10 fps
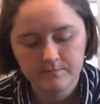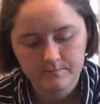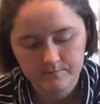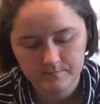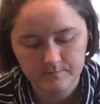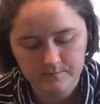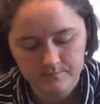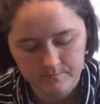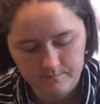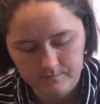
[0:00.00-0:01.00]

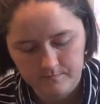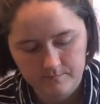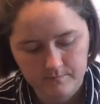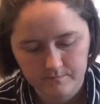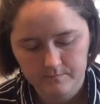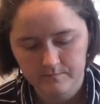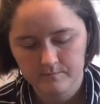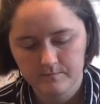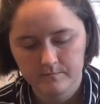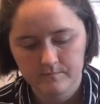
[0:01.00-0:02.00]

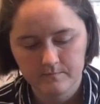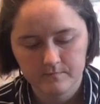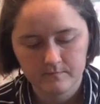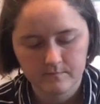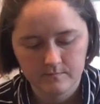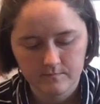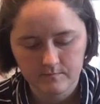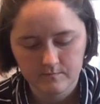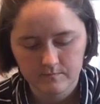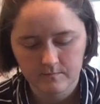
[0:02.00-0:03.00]

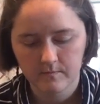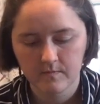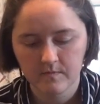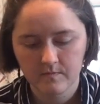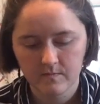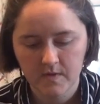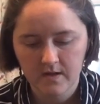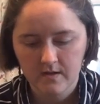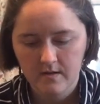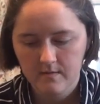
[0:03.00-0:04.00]

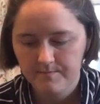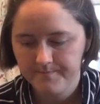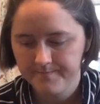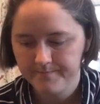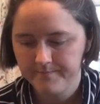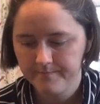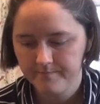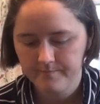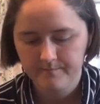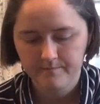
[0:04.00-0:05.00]

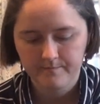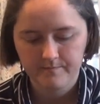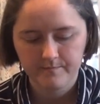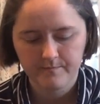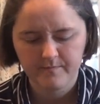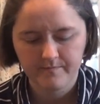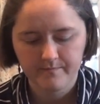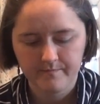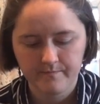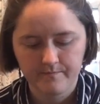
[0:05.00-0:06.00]

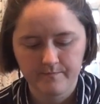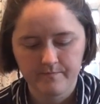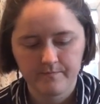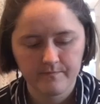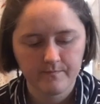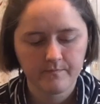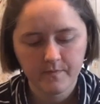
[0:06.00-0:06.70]
Nothing is said.